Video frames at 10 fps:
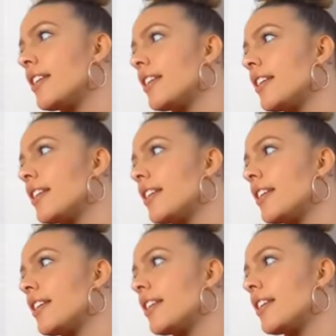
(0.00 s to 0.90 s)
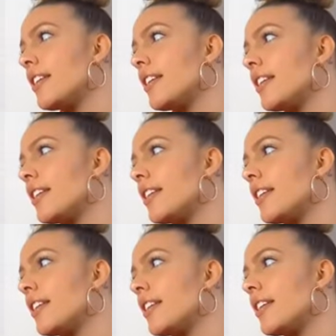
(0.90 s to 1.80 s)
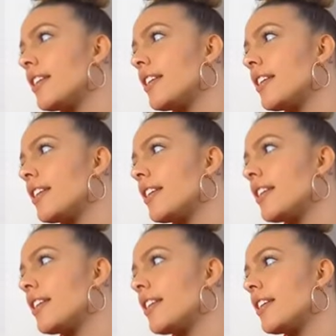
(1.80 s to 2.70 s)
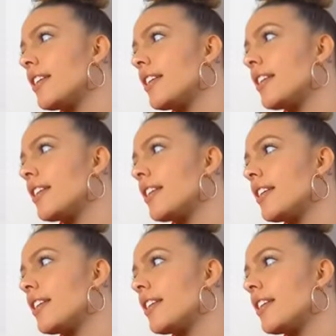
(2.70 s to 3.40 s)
(silent)